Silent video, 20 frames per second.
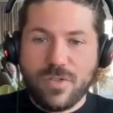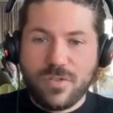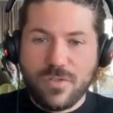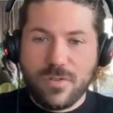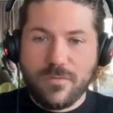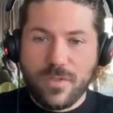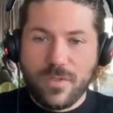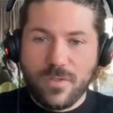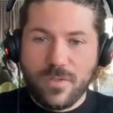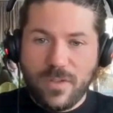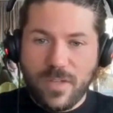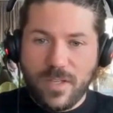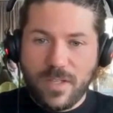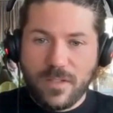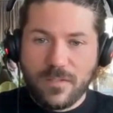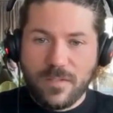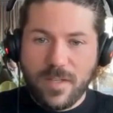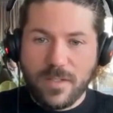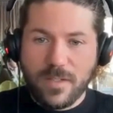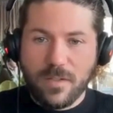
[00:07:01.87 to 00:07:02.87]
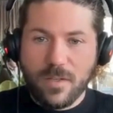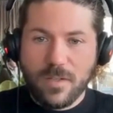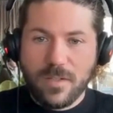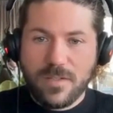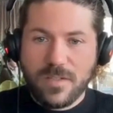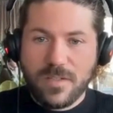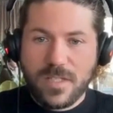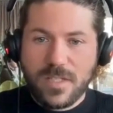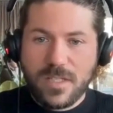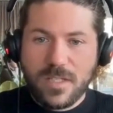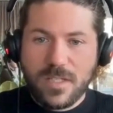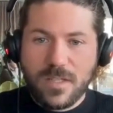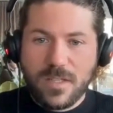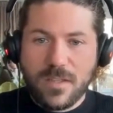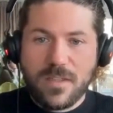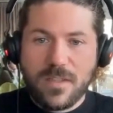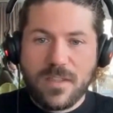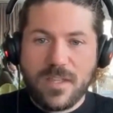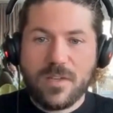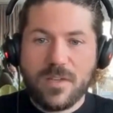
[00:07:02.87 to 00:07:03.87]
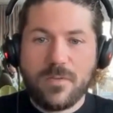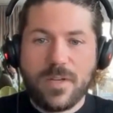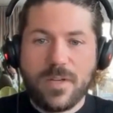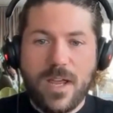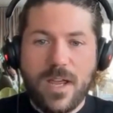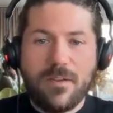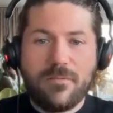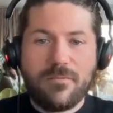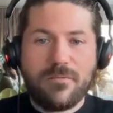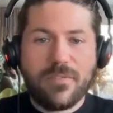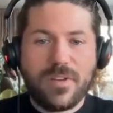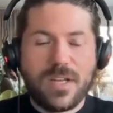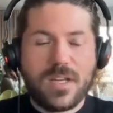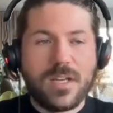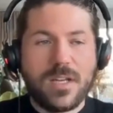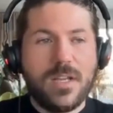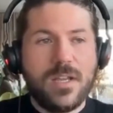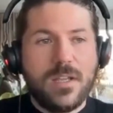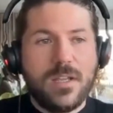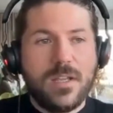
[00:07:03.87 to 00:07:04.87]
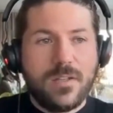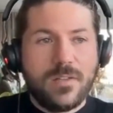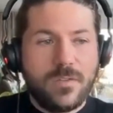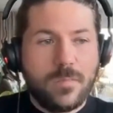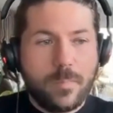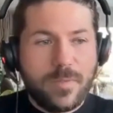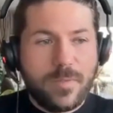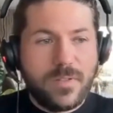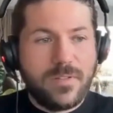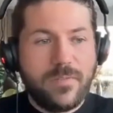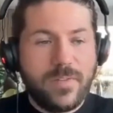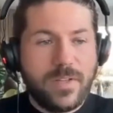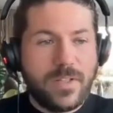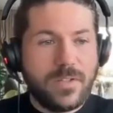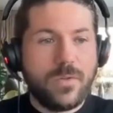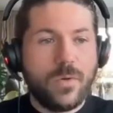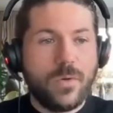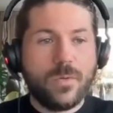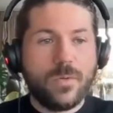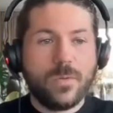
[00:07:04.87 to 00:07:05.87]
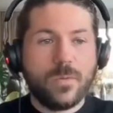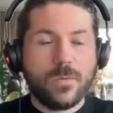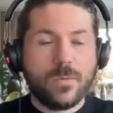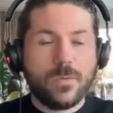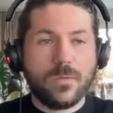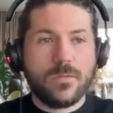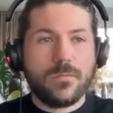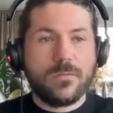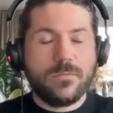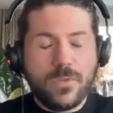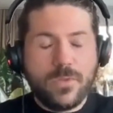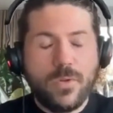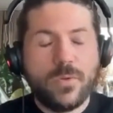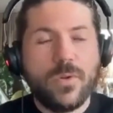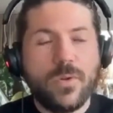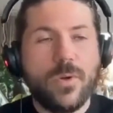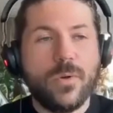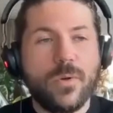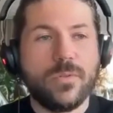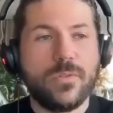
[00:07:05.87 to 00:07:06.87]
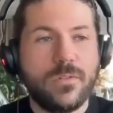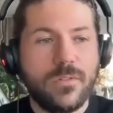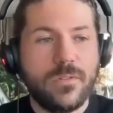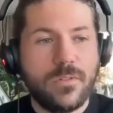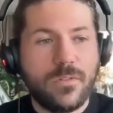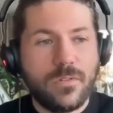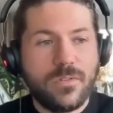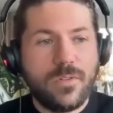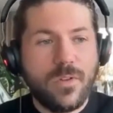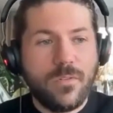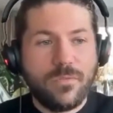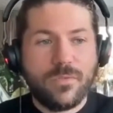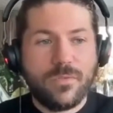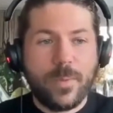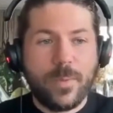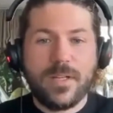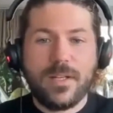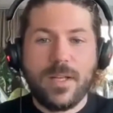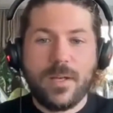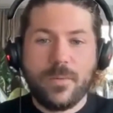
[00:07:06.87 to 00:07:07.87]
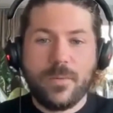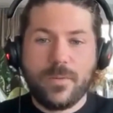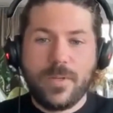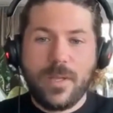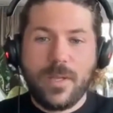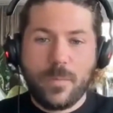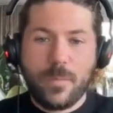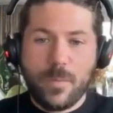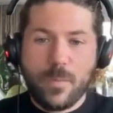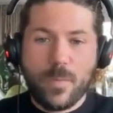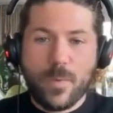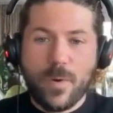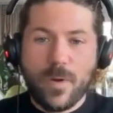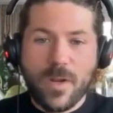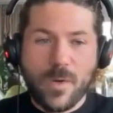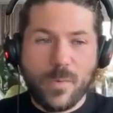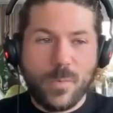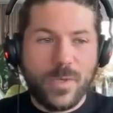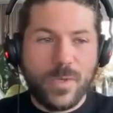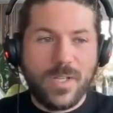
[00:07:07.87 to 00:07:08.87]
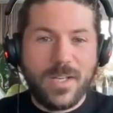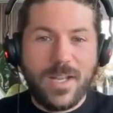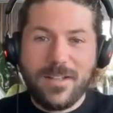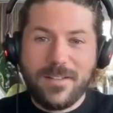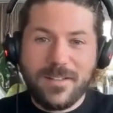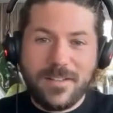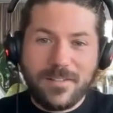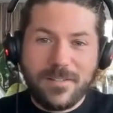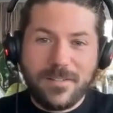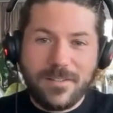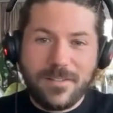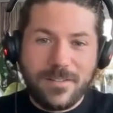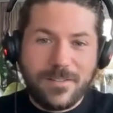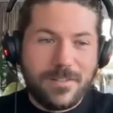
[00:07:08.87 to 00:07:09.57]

of using technology. In theory, every specific no-code software that we were working with had this